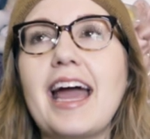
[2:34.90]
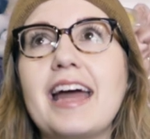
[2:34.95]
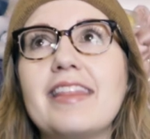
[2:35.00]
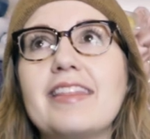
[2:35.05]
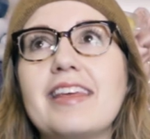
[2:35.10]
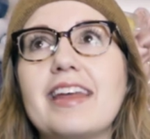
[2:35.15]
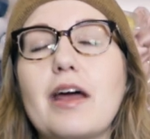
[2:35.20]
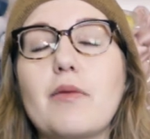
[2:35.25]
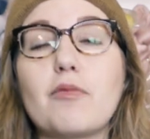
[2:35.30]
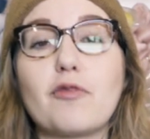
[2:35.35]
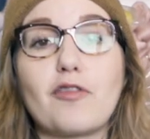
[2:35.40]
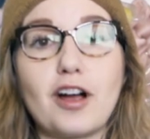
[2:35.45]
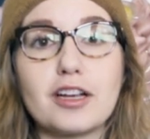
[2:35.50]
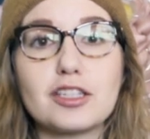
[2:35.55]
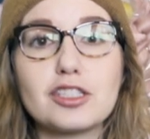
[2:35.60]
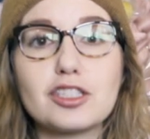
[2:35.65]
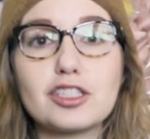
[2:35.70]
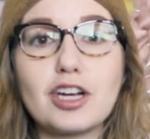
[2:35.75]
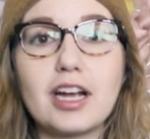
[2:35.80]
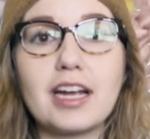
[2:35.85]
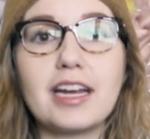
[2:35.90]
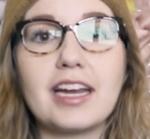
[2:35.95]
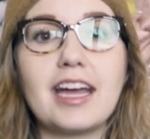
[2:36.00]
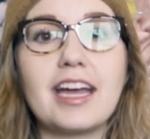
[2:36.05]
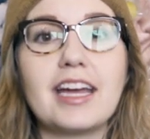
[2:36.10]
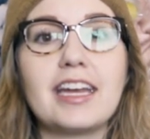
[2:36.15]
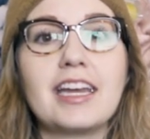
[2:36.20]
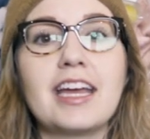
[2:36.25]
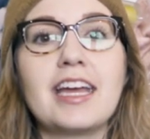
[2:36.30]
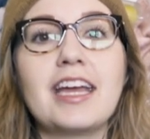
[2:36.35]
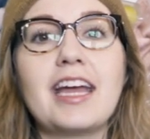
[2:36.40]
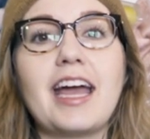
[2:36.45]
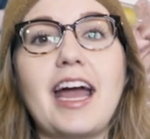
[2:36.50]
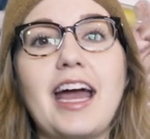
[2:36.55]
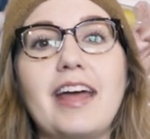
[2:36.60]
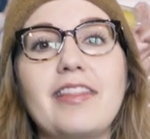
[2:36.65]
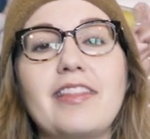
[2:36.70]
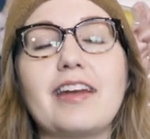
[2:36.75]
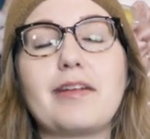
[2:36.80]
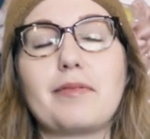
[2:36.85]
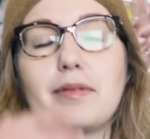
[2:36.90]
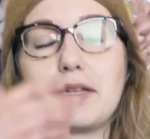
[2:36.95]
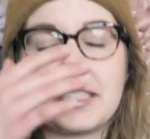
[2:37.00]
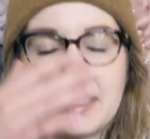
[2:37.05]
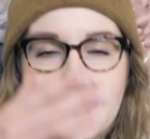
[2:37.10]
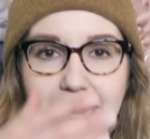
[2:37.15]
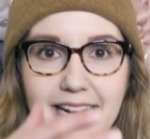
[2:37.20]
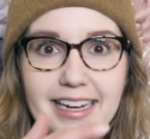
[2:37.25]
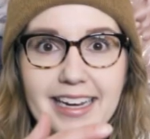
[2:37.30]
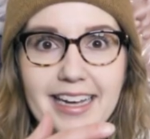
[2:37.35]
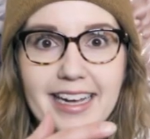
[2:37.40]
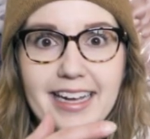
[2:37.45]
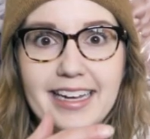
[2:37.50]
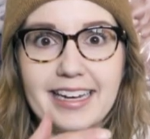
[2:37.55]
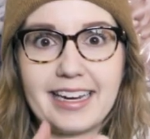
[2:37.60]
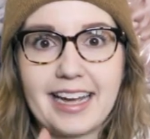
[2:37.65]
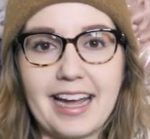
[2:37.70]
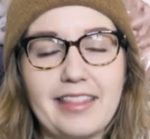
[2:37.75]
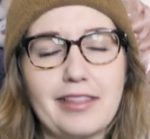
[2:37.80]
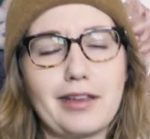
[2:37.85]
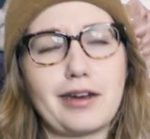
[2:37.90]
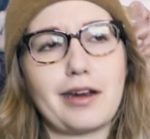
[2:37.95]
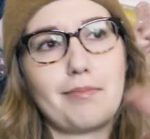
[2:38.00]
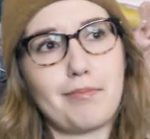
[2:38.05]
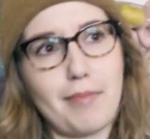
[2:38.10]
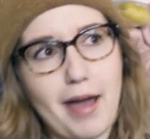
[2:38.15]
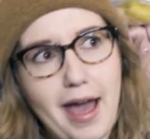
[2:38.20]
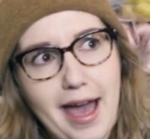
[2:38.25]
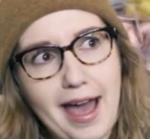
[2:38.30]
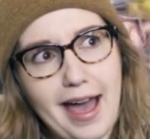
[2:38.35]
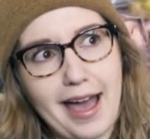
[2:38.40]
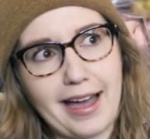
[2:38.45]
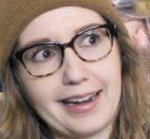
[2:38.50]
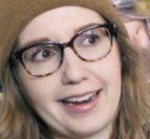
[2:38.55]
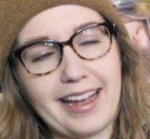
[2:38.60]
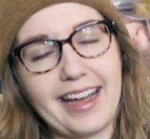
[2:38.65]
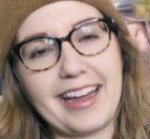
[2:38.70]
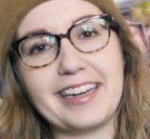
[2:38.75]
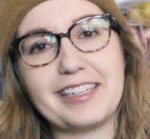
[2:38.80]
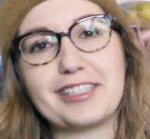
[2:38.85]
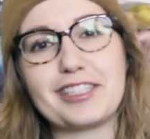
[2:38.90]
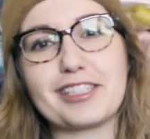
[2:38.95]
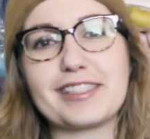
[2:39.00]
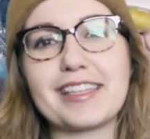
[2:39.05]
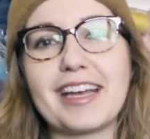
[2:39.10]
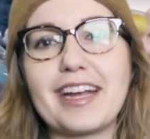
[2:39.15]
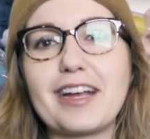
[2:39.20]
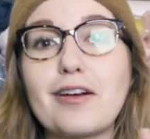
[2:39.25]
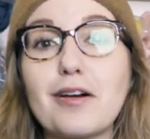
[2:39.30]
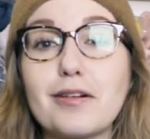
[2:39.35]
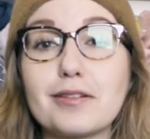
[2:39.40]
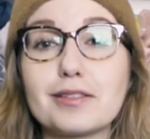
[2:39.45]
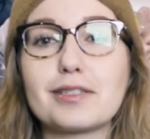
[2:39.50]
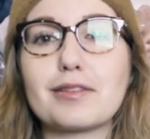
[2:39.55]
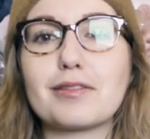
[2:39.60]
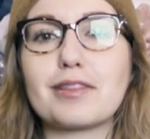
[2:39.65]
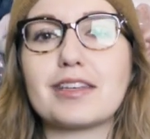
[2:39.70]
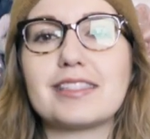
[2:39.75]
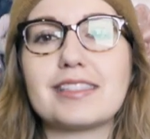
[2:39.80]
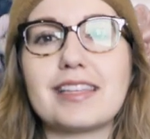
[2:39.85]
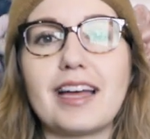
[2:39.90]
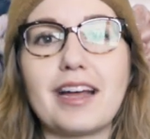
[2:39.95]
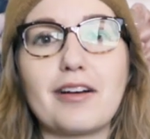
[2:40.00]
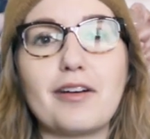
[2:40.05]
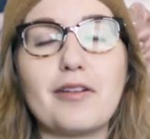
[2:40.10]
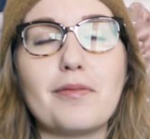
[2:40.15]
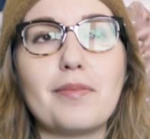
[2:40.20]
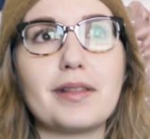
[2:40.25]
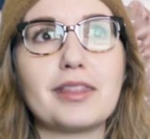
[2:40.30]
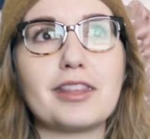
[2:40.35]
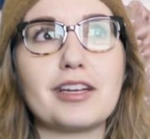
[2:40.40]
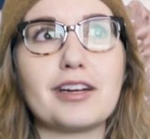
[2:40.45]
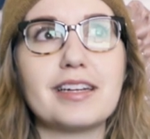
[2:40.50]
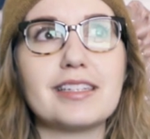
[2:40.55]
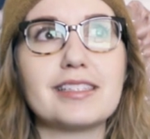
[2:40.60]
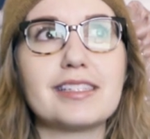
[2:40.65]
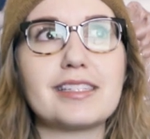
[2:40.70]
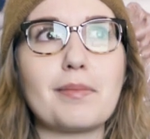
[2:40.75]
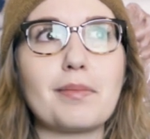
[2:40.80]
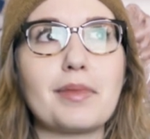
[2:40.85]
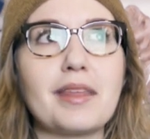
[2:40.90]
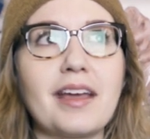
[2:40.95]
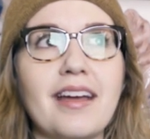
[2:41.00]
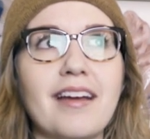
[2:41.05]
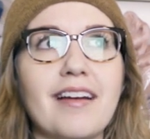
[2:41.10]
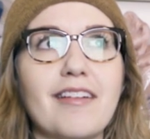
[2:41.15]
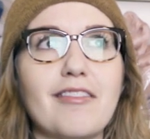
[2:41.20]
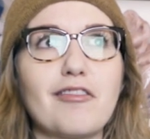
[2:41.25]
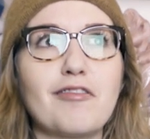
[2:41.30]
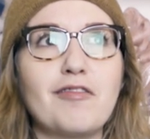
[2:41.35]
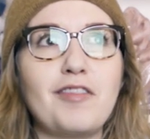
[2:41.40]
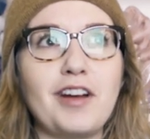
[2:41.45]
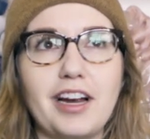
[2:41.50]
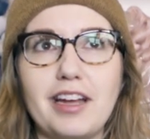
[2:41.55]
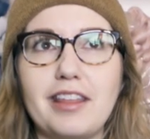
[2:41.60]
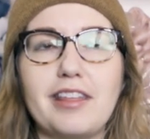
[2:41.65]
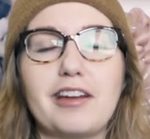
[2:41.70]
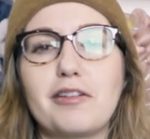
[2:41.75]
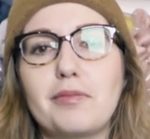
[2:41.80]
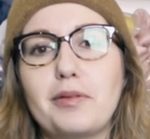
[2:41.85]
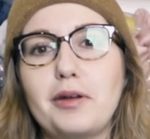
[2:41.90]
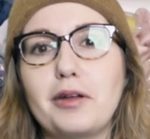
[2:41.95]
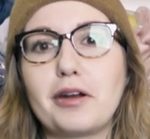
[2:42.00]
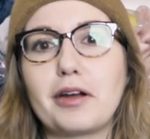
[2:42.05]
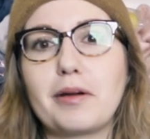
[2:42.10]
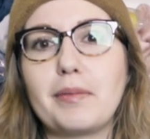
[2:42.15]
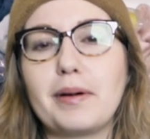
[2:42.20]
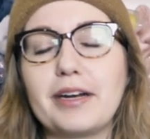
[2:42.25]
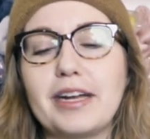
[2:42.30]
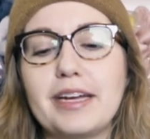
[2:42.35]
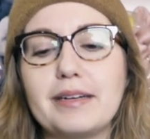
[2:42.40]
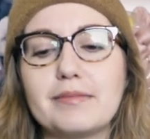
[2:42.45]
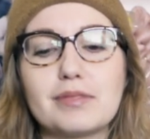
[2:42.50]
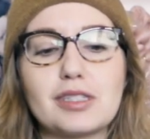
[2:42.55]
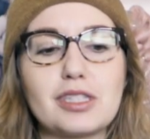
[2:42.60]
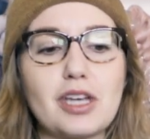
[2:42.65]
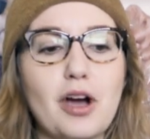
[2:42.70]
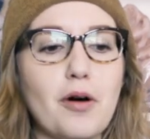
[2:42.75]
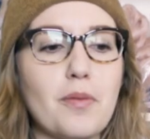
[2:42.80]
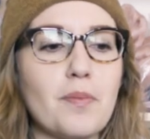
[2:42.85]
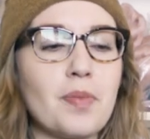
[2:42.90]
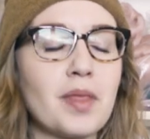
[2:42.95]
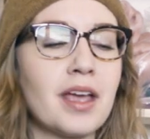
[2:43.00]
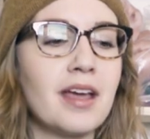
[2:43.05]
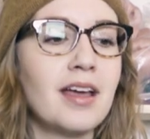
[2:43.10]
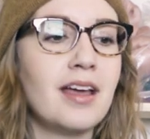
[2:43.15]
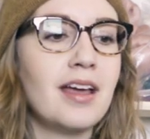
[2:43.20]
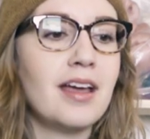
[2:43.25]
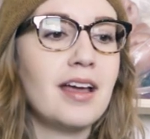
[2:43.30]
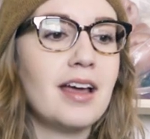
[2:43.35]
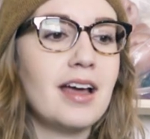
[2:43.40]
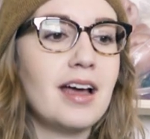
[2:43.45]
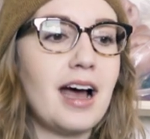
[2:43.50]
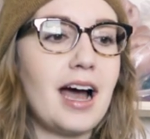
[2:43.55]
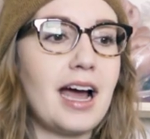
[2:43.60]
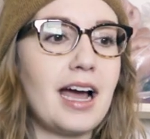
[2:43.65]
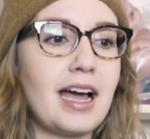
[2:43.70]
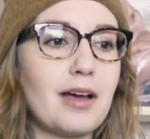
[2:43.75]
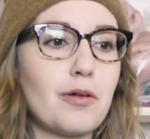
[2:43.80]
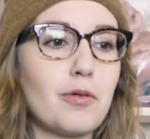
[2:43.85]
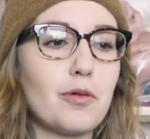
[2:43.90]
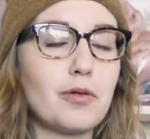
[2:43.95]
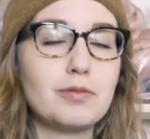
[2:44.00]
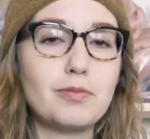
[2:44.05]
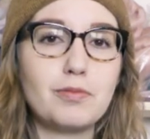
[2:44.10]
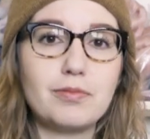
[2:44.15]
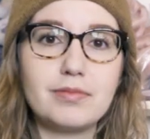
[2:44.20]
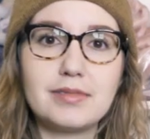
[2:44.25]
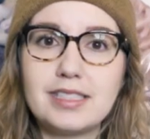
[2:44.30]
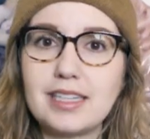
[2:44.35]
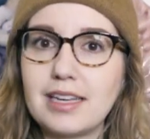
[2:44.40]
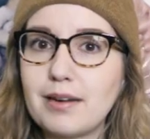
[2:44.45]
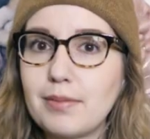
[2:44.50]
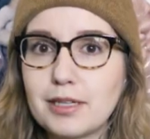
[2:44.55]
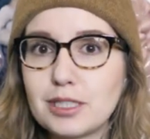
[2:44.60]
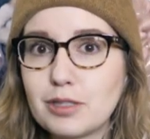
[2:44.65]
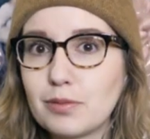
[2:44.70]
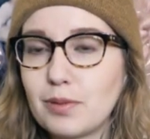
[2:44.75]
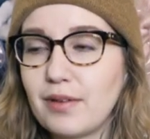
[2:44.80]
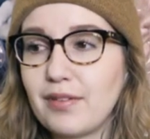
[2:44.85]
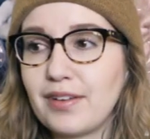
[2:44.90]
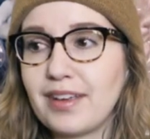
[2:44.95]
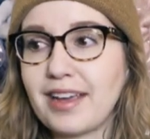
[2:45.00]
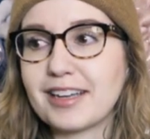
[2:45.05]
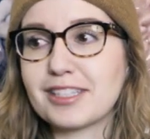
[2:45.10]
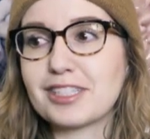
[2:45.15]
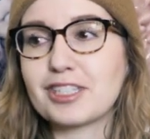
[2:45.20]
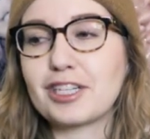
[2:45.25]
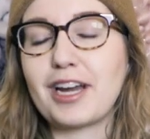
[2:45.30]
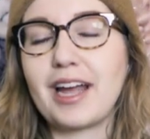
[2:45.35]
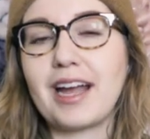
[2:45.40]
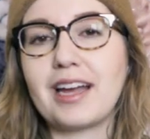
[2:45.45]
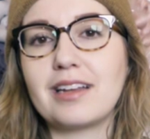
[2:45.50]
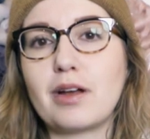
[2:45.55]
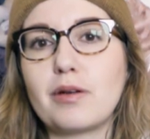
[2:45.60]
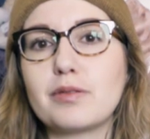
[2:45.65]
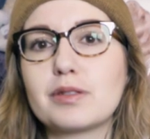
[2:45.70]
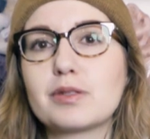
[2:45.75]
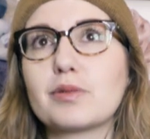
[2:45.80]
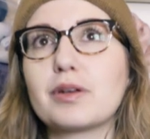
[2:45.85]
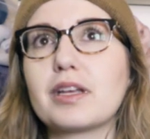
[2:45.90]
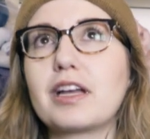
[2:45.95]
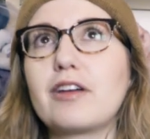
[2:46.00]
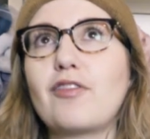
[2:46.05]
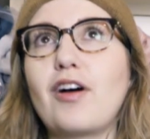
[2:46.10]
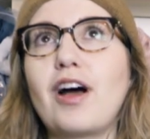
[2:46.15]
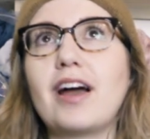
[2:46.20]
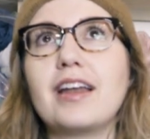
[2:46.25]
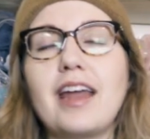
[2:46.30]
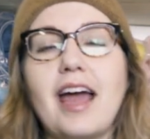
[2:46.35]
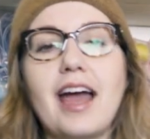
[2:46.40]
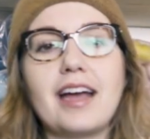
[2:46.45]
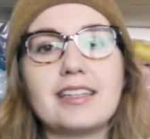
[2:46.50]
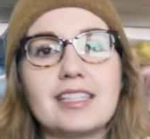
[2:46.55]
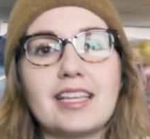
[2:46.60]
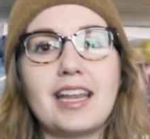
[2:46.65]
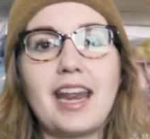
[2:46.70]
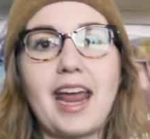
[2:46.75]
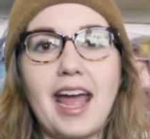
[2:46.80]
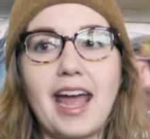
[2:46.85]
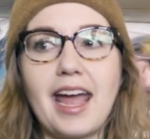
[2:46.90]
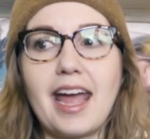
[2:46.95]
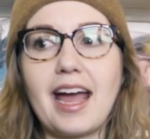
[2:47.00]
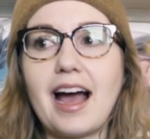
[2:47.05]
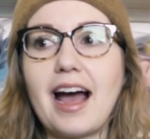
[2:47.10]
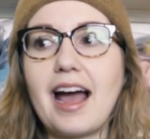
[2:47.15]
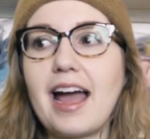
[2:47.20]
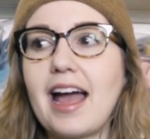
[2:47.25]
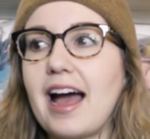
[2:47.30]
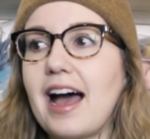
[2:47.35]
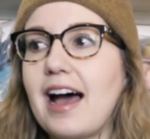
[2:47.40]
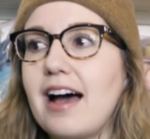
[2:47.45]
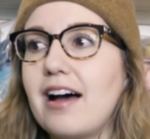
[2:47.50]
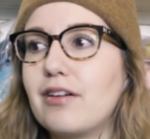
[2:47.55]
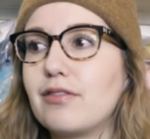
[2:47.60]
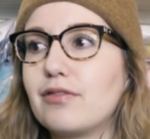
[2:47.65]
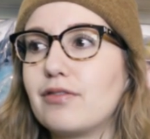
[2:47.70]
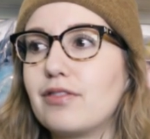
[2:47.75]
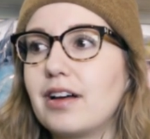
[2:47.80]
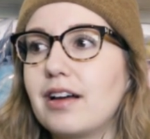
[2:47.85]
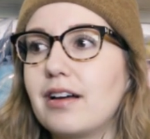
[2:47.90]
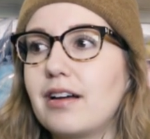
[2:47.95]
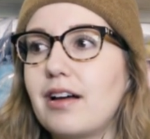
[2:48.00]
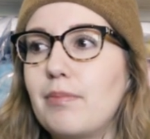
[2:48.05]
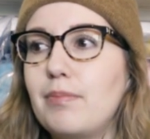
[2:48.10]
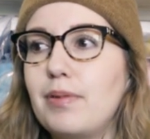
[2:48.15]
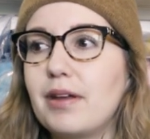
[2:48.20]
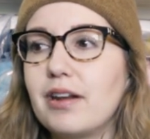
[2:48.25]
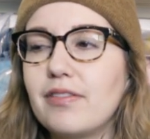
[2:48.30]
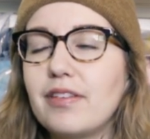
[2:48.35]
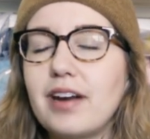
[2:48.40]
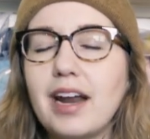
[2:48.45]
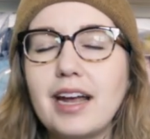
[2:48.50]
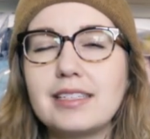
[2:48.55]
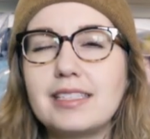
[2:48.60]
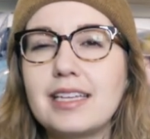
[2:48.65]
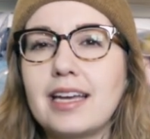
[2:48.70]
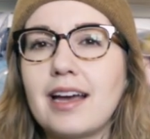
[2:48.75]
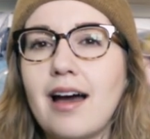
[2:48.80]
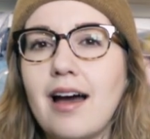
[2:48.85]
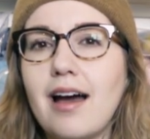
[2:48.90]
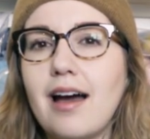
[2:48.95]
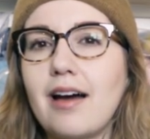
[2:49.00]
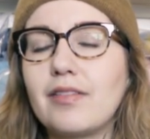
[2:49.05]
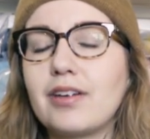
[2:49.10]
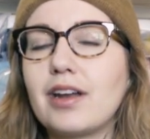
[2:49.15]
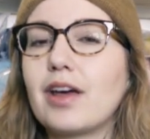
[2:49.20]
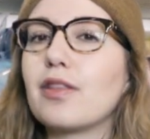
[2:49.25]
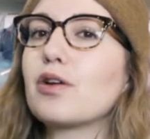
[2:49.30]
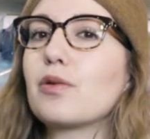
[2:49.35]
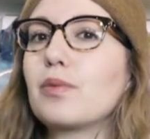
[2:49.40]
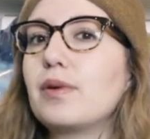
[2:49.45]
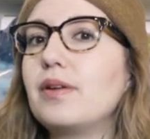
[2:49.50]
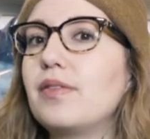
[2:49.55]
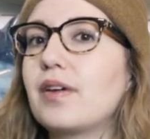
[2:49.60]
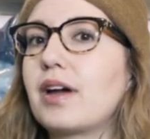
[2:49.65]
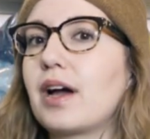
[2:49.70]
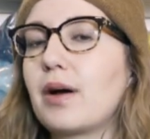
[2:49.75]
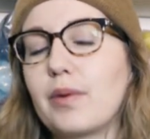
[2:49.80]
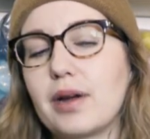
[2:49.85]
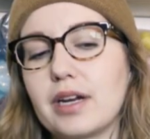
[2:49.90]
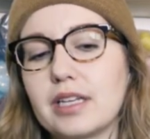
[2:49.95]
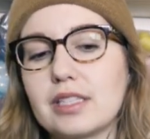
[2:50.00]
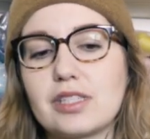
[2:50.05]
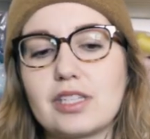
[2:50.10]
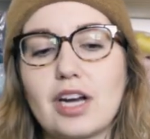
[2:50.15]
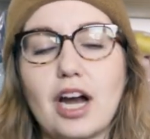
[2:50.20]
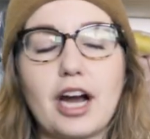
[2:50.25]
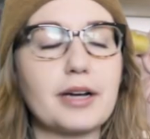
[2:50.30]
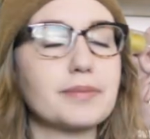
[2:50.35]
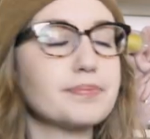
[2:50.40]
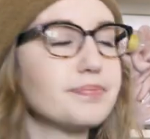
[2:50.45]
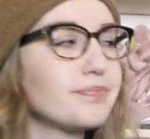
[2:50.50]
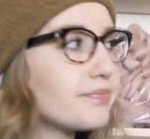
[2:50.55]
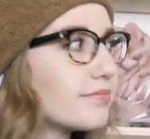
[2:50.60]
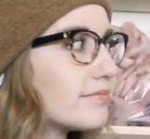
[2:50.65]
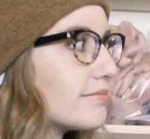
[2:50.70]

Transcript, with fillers: and then I'm frustrated and then I'm excited and then I'm mad, and it just like goes through this cycle, but there is something very therapeutic about it. So I did a bunch of weaving yesterday and that was really fun, and today I have a bit of an idea of another weaving I want to start,